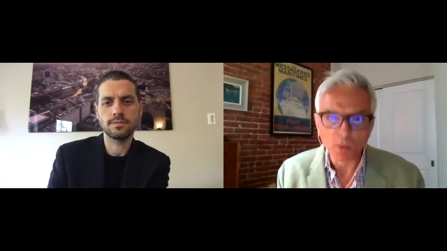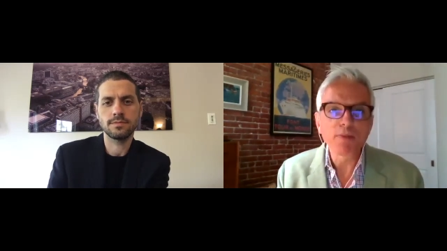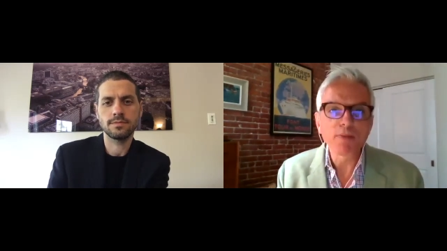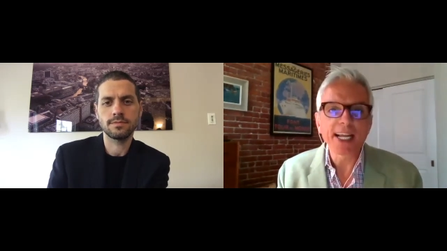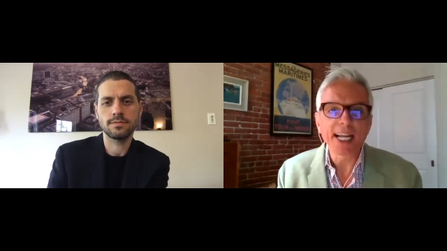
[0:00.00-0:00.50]

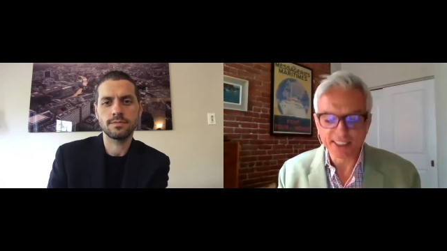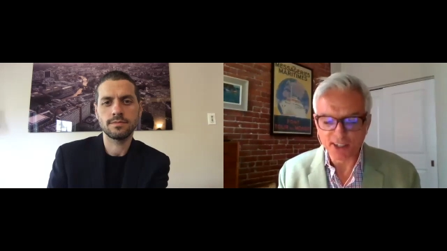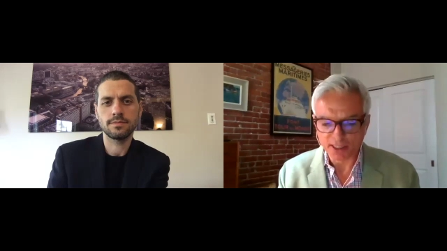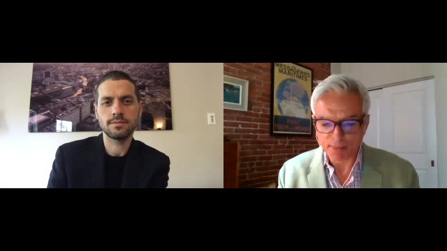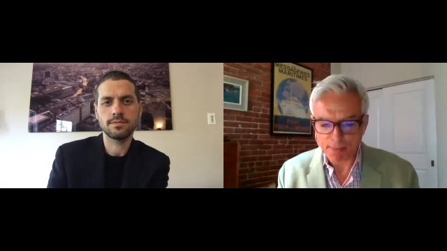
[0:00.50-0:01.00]
Speaker 1: With me
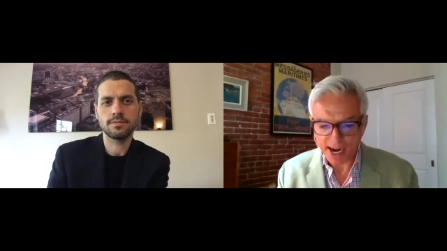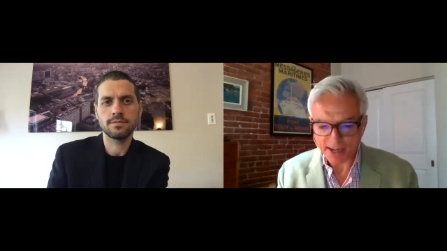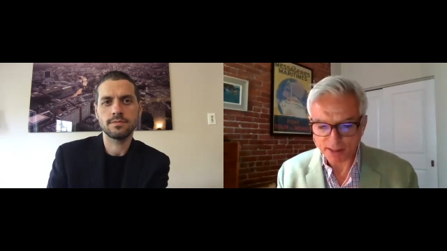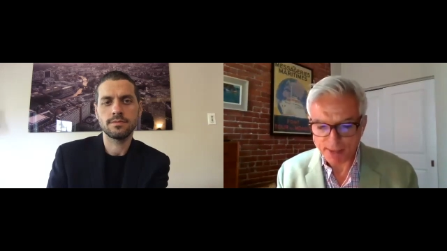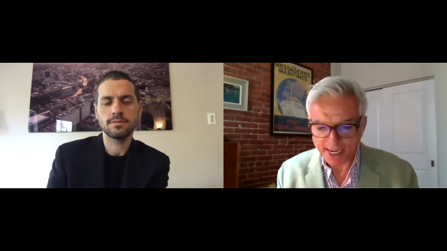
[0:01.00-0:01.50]
is Dr.
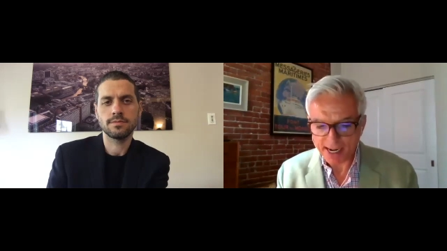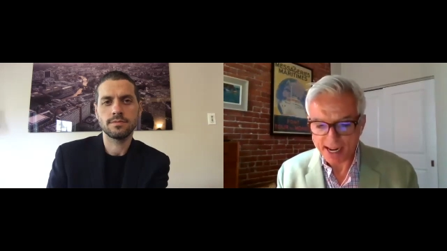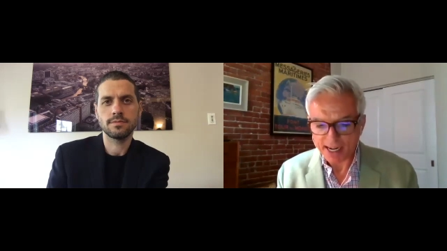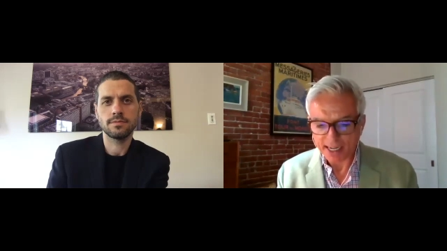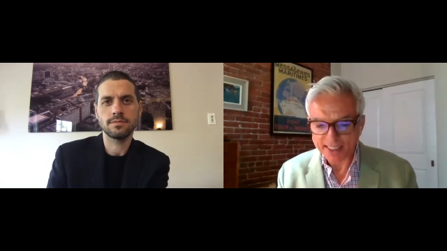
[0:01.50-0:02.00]
Michael
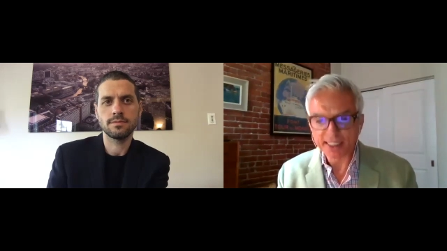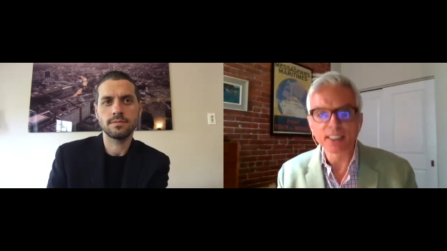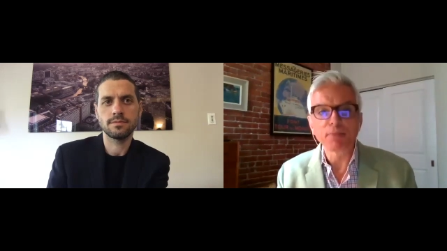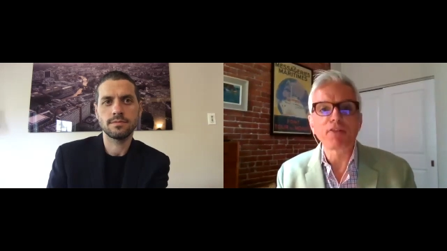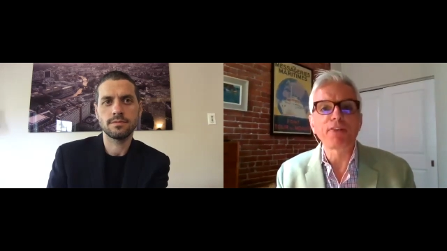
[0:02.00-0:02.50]
Mina,
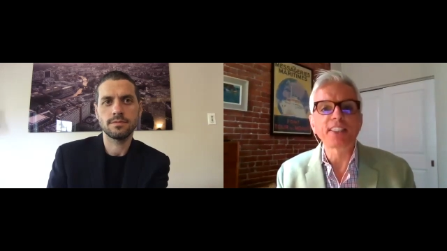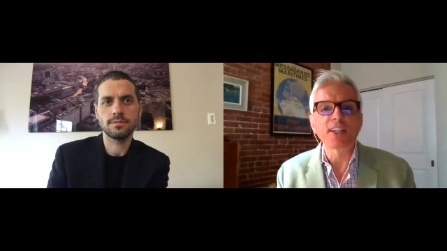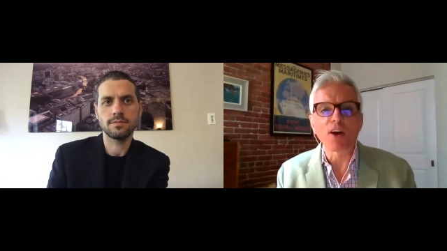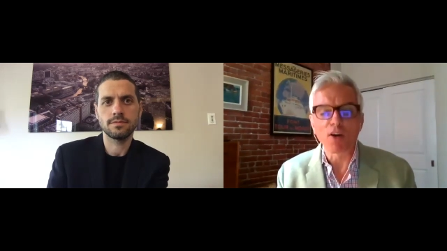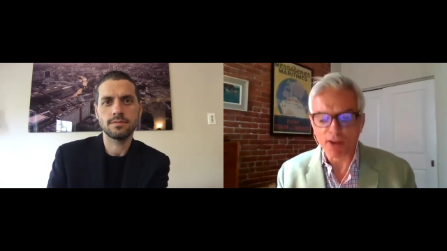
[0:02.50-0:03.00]
assistant
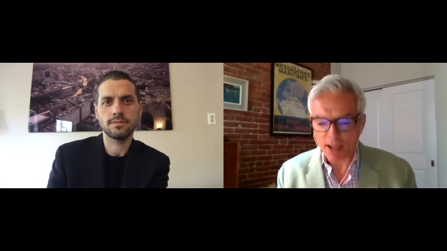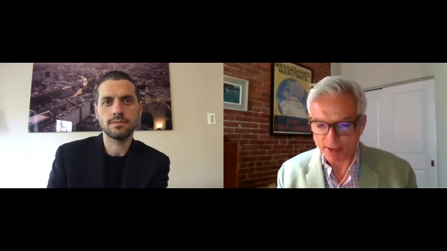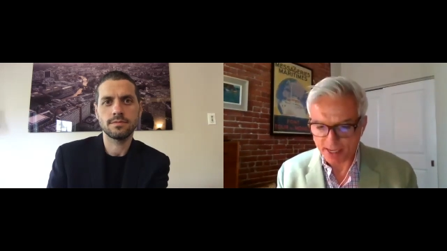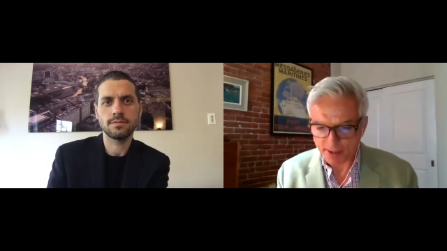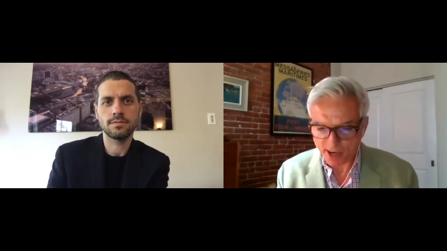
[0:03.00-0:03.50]
professor of
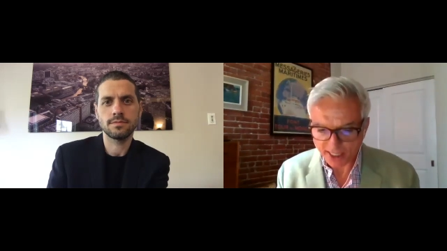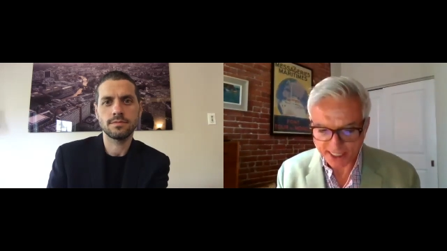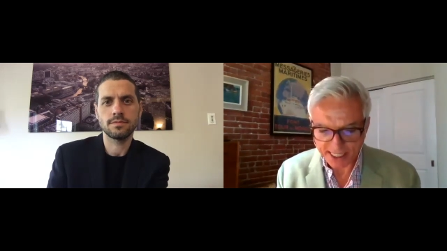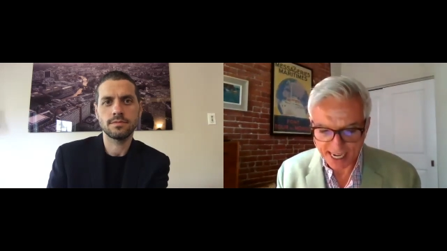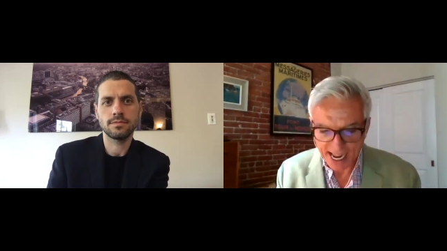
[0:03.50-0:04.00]

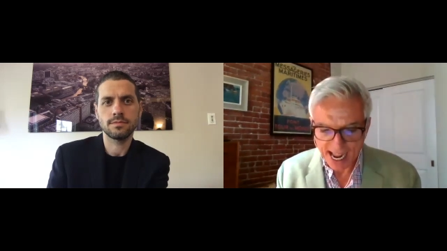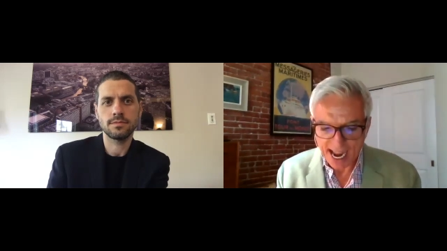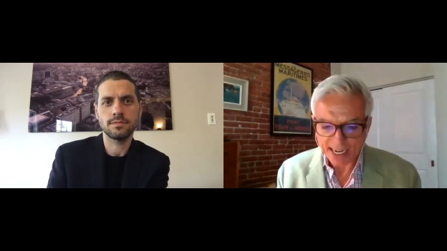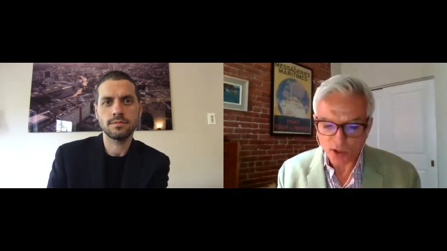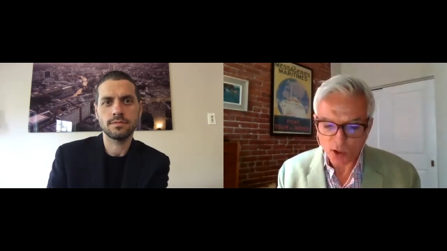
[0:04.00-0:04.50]
epidemiology
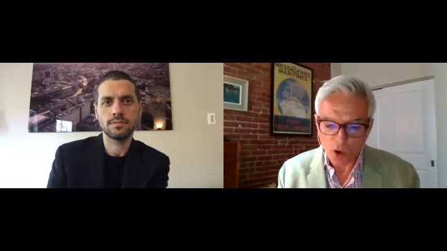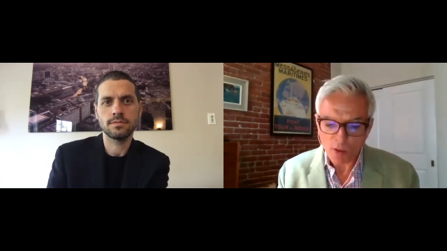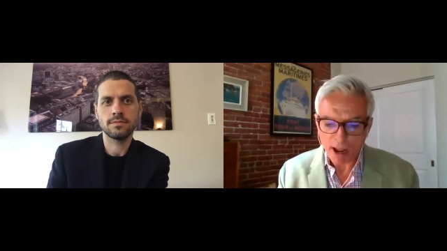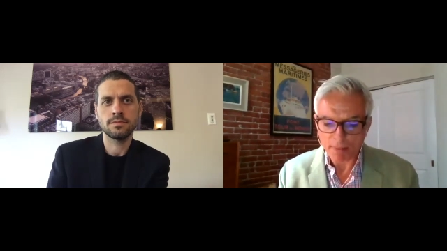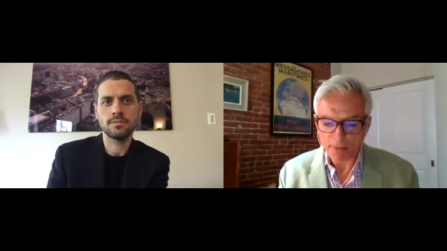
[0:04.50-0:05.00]
and a
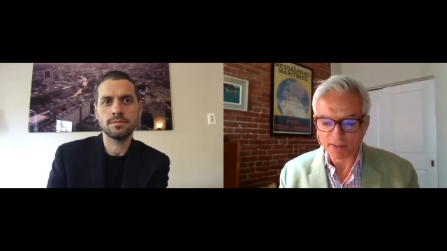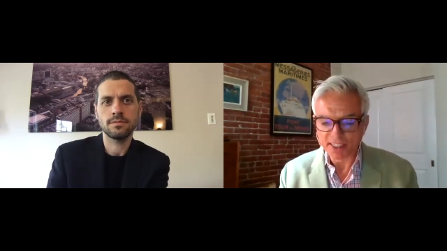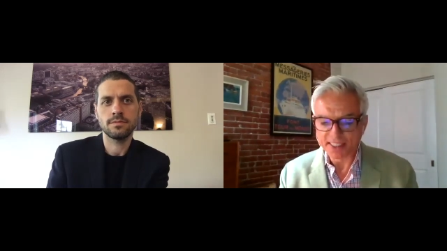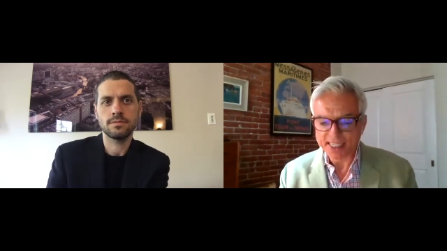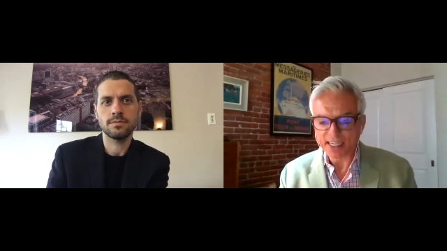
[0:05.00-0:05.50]
core member
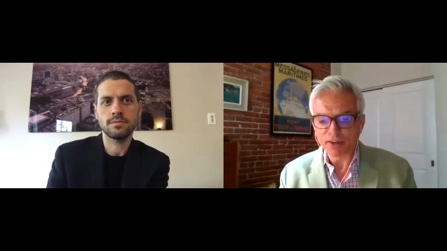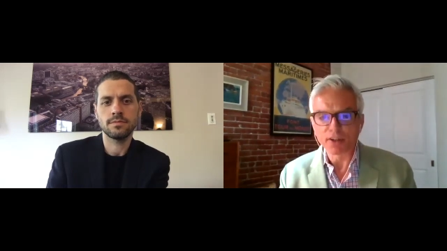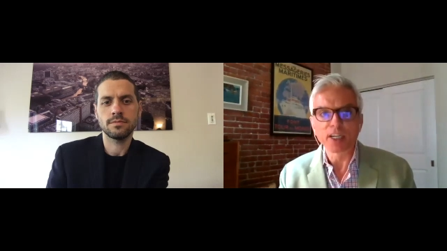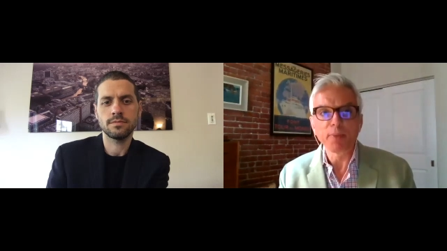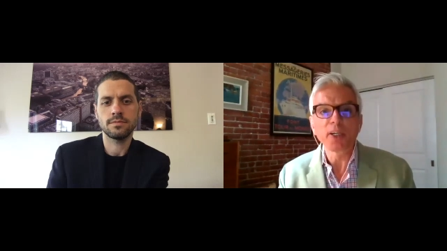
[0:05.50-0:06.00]
of the
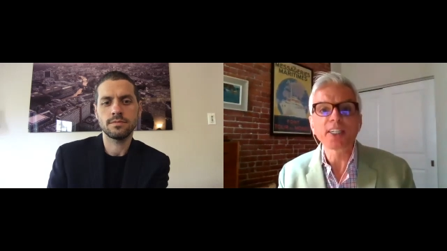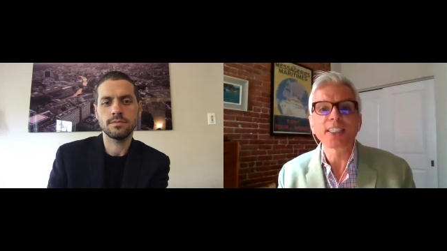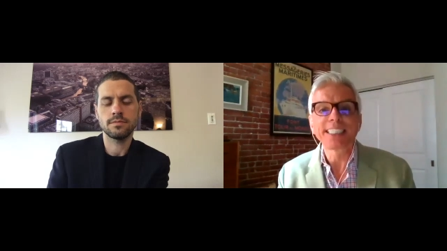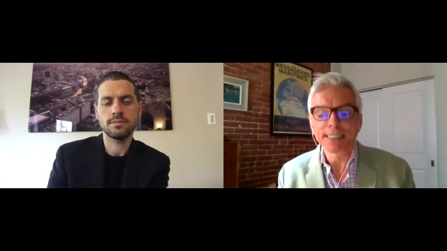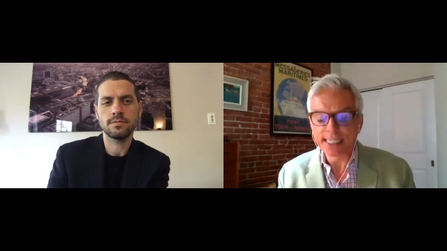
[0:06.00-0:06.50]
Center for
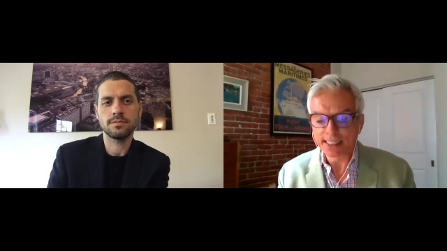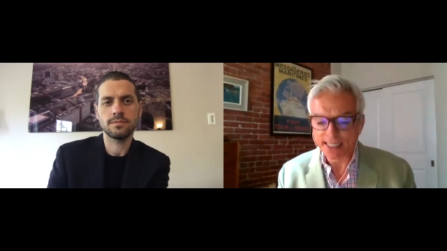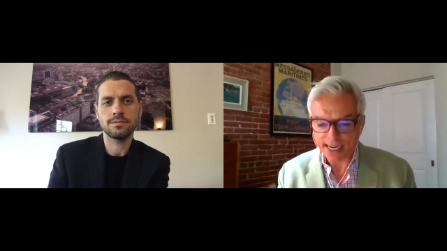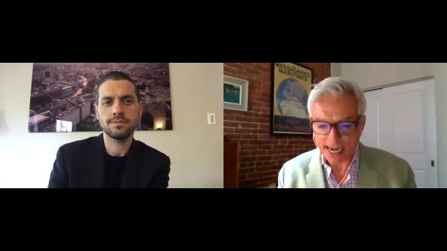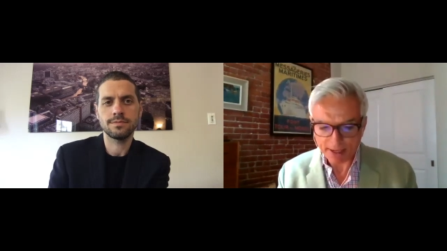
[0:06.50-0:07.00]
Communicable
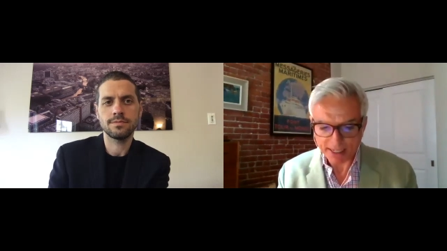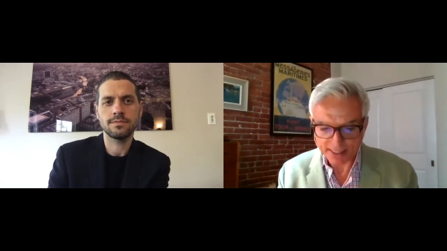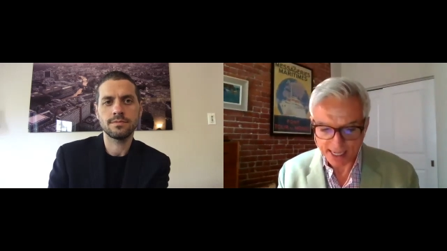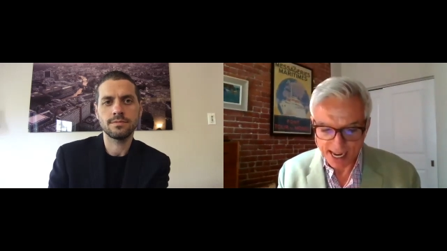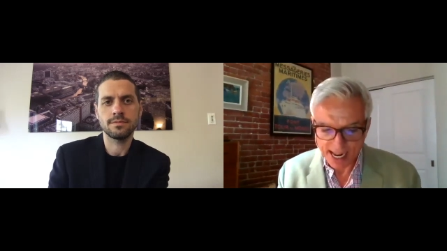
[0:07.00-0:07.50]
Disease
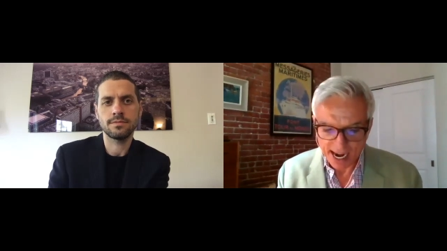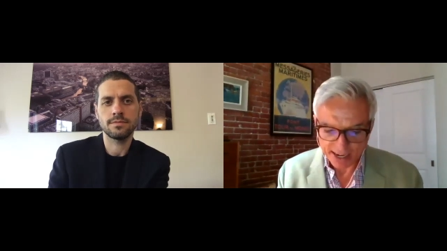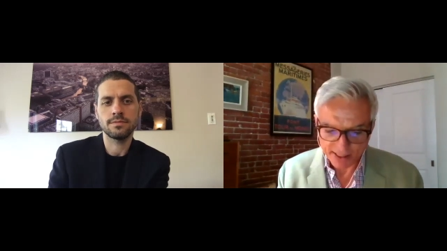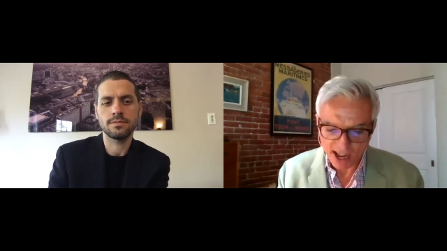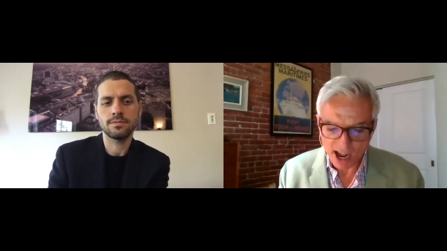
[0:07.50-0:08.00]
Dynamics
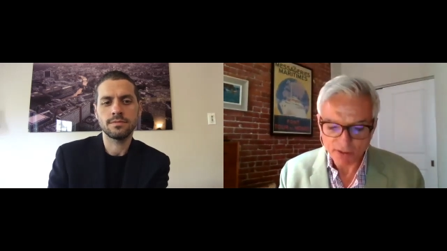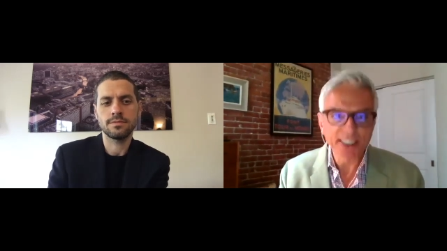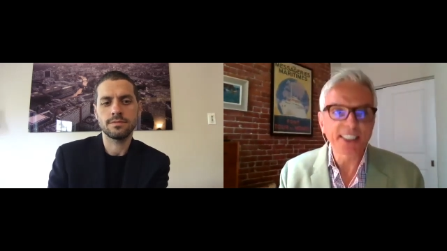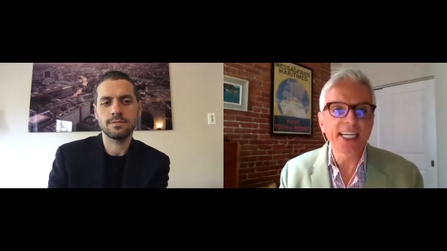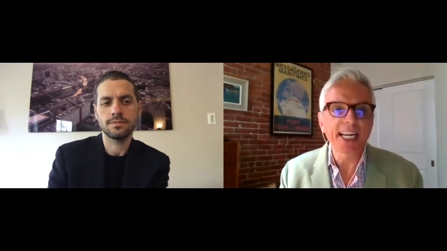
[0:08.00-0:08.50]
at the
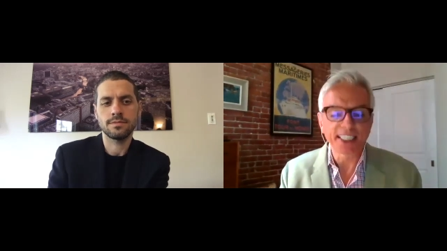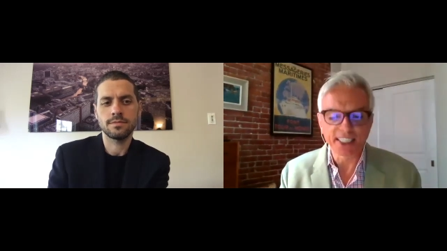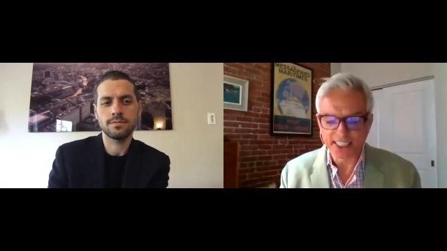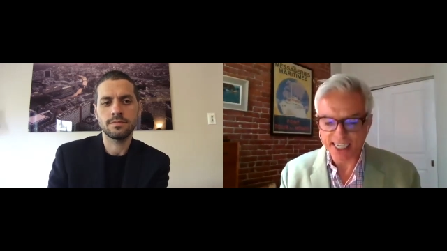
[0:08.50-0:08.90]
Harvard T.H.